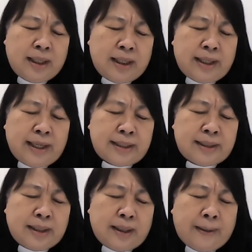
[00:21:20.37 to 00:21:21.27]
That we'll be
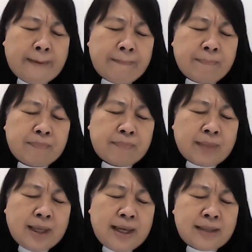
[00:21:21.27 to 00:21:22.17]
able to channel
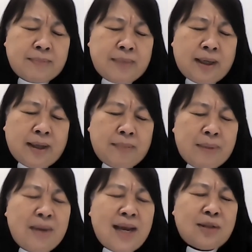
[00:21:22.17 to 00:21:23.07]
them to the
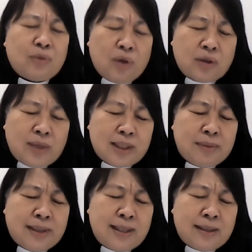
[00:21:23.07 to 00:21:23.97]
people that can
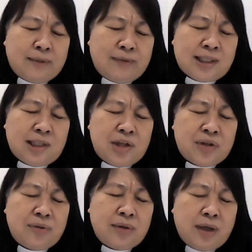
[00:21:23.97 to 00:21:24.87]
be able to help them
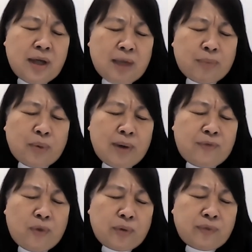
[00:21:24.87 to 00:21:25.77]
too, oh Lord.
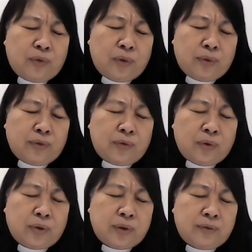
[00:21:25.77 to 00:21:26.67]
So, Father, we pray
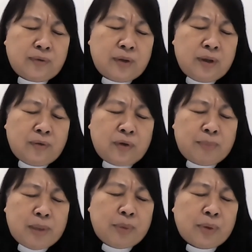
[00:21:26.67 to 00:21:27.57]
for your
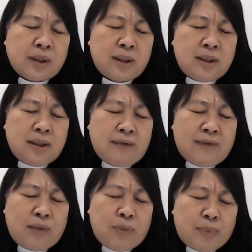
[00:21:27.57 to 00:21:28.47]
mercy
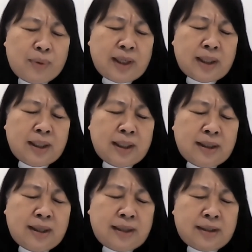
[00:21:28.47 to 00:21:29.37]
to be upon
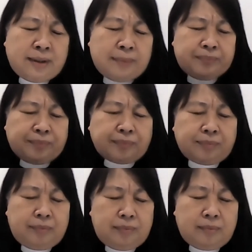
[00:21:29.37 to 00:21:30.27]
each and every one
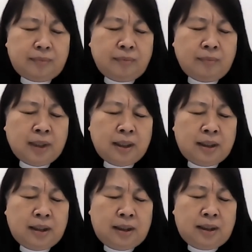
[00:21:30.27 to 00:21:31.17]
of
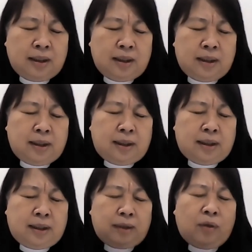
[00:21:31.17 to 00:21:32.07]
these your people,
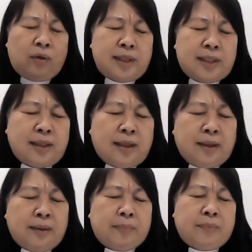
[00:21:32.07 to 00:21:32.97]
oh Lord. We
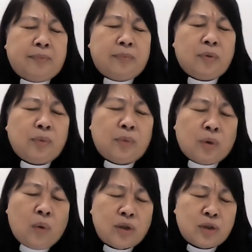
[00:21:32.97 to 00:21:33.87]
thank you, Father,
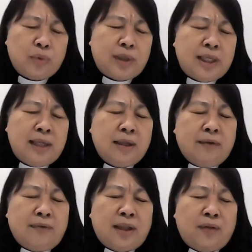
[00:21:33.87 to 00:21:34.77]
for
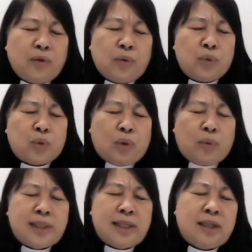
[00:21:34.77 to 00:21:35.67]
all of us,
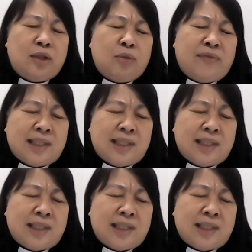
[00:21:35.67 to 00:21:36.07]
Lord, who have...